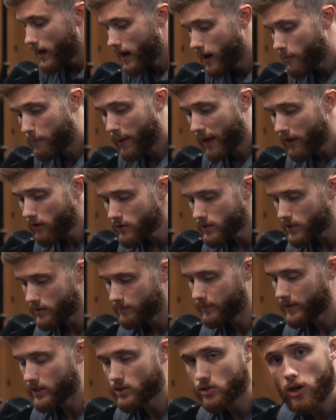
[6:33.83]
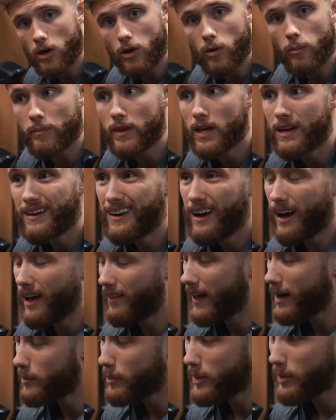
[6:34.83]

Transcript: A belt. So a lot of